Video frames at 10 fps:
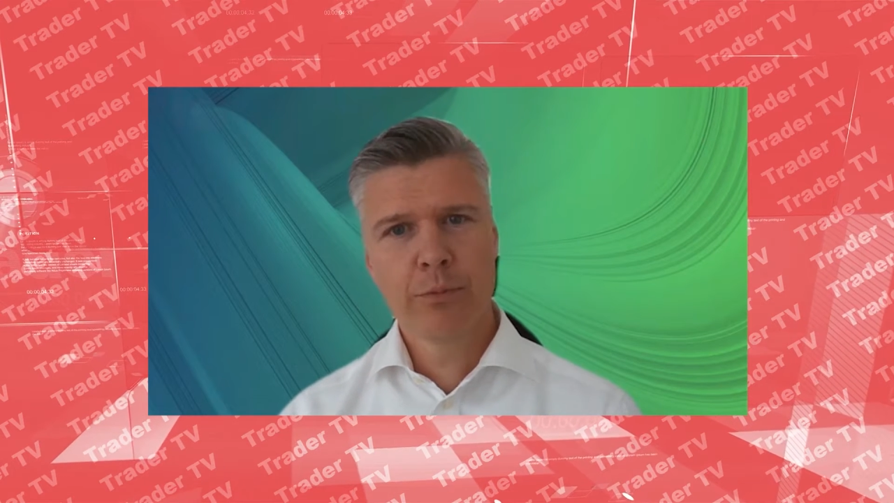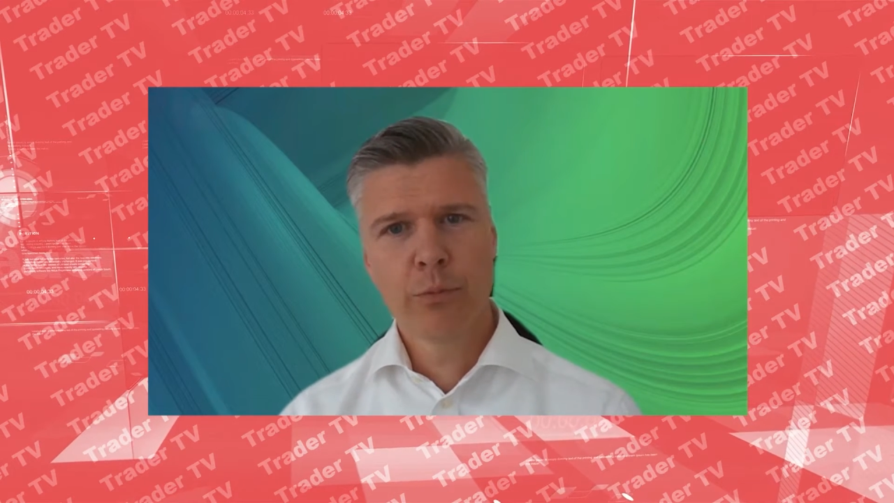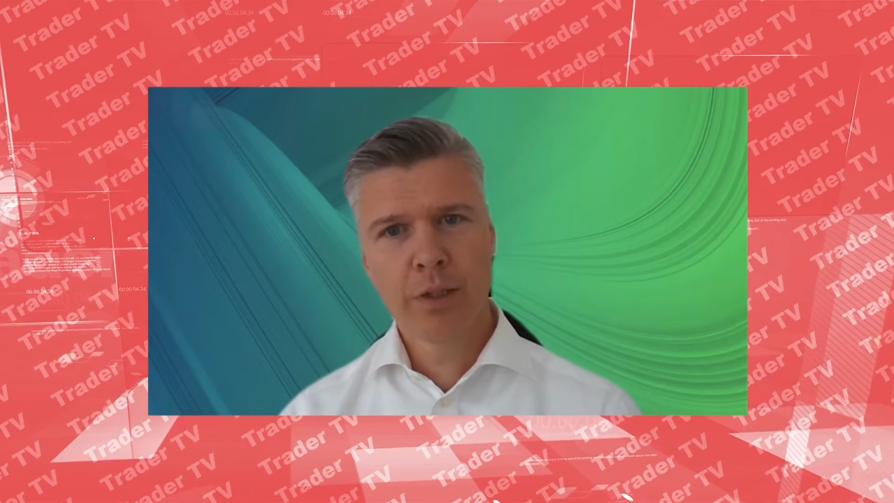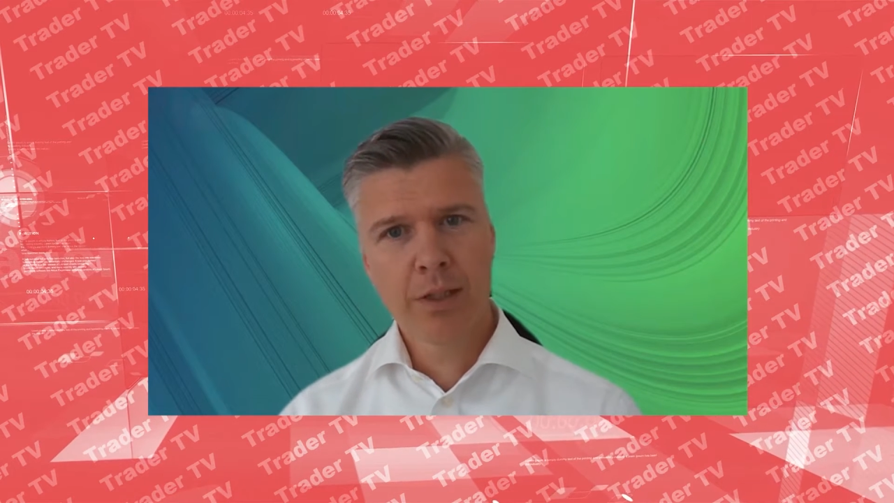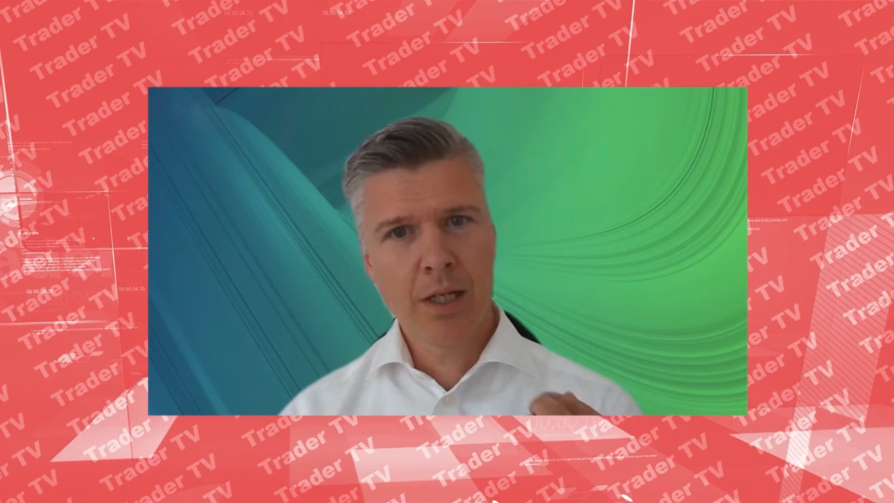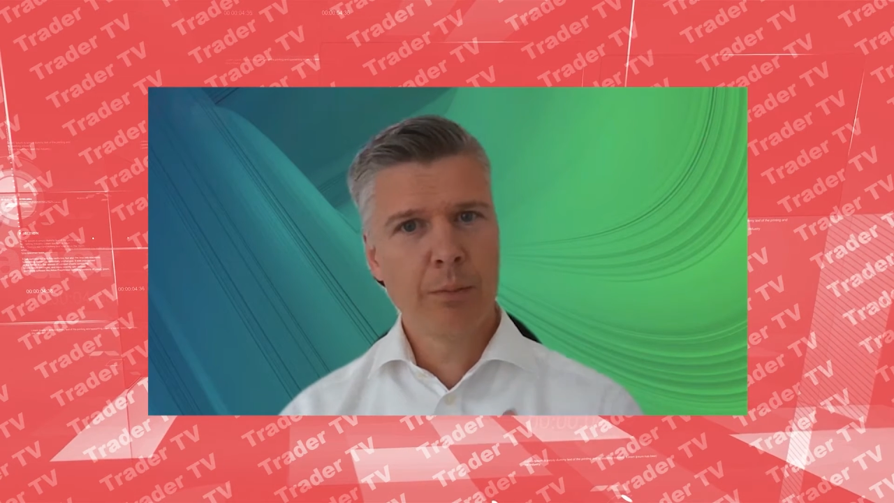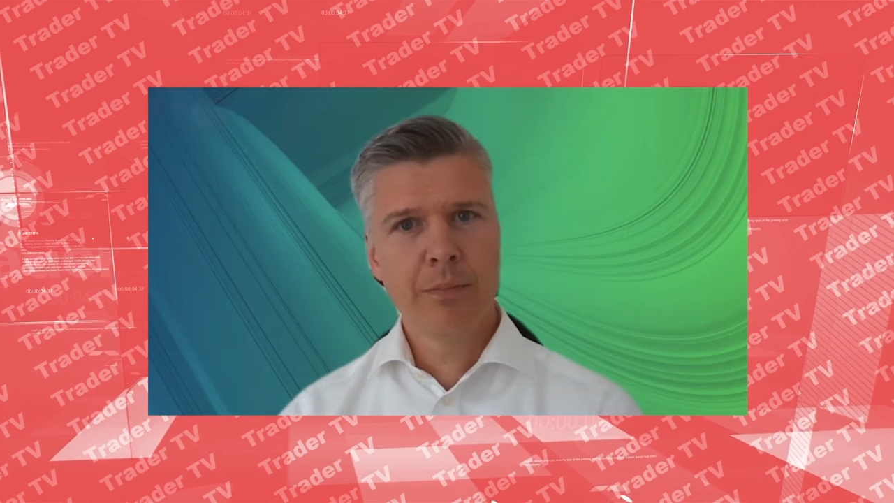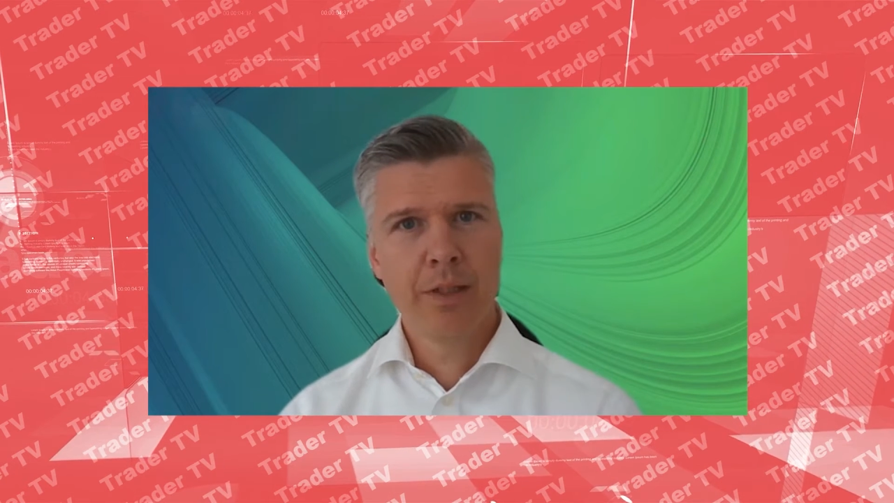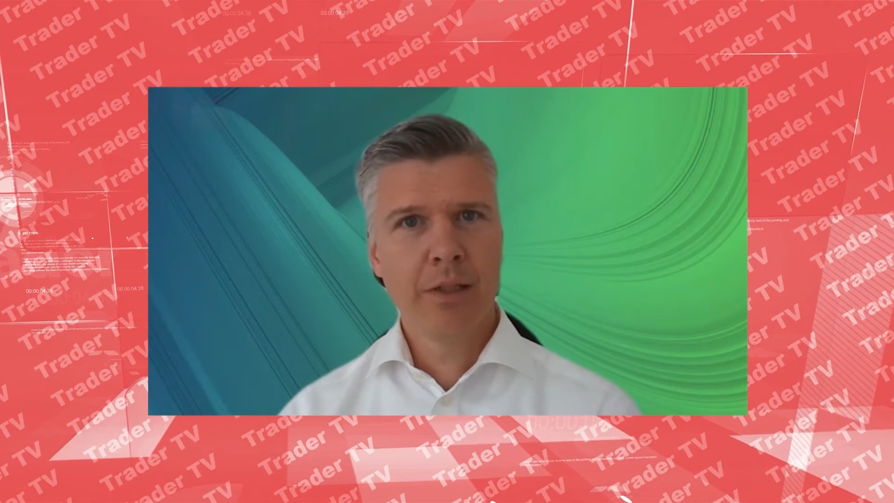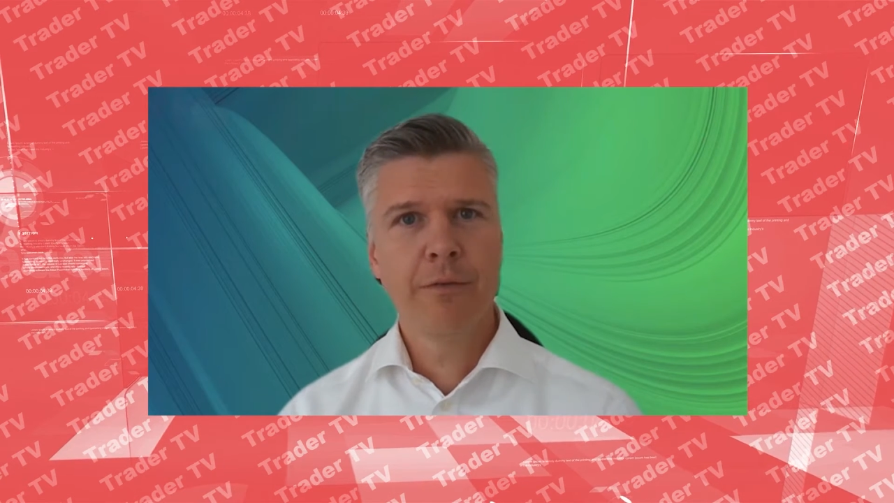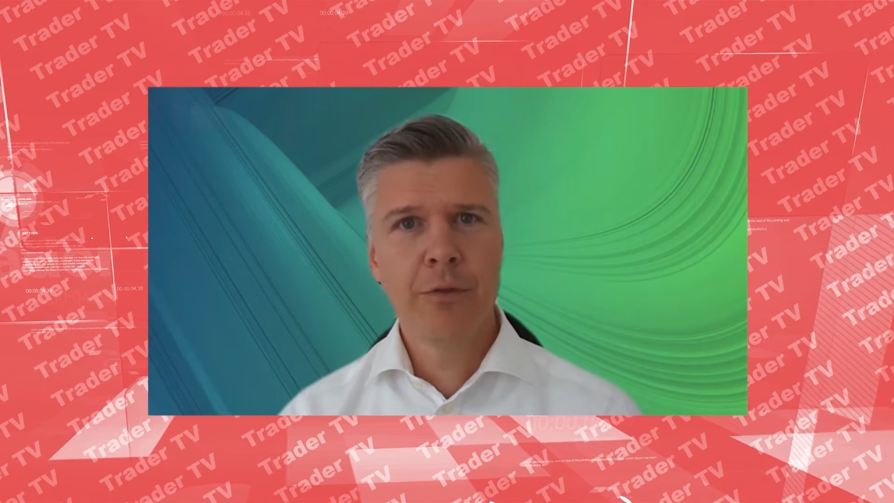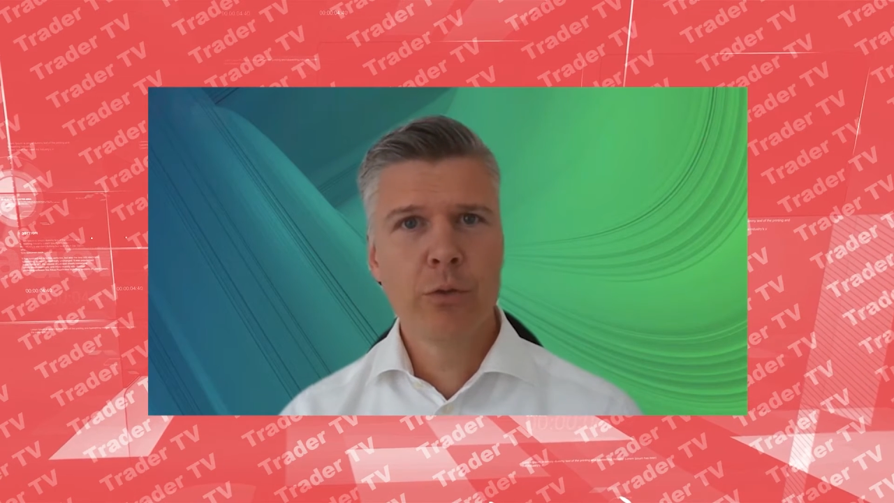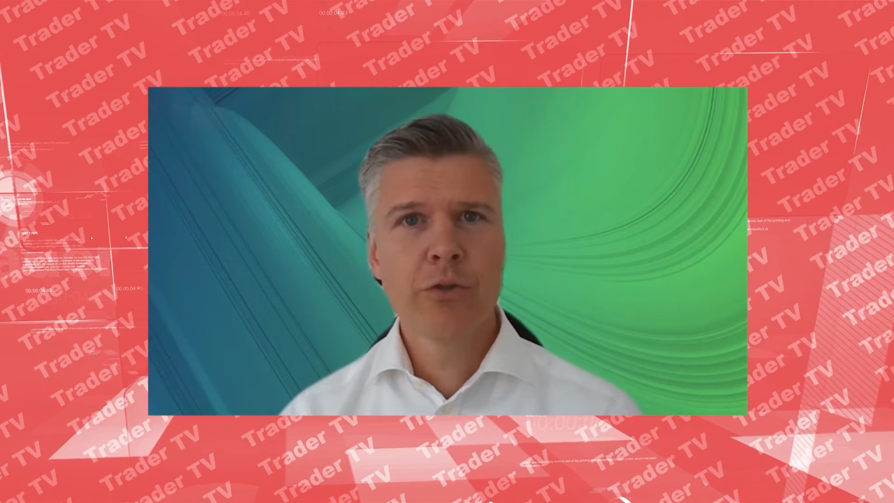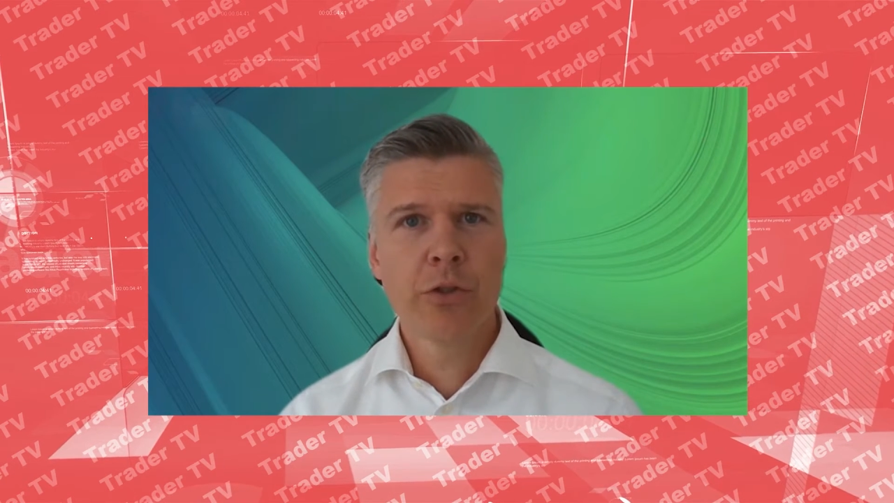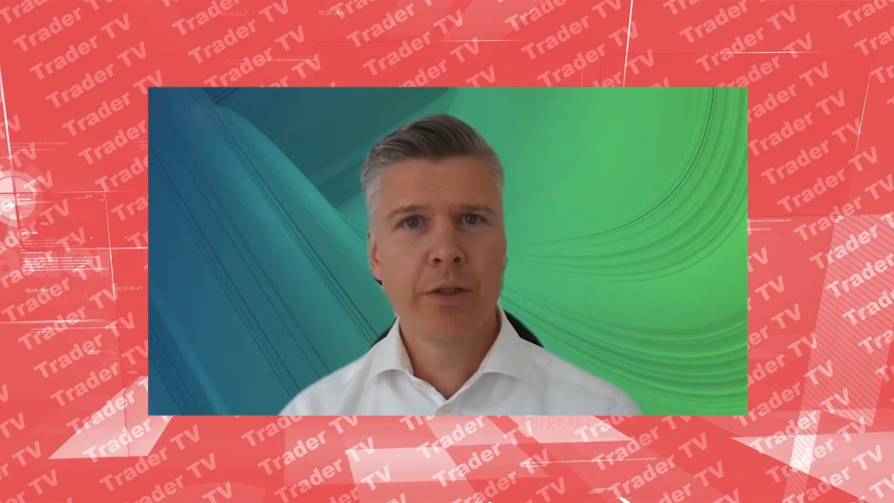will come in the
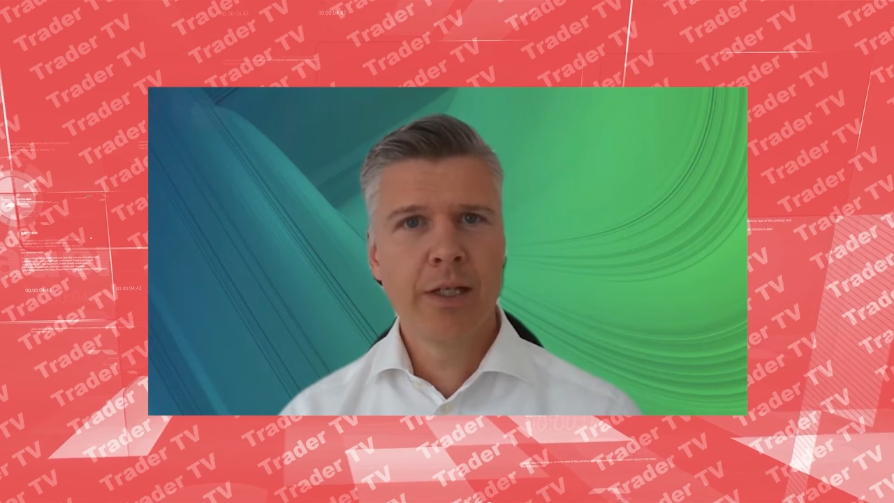future,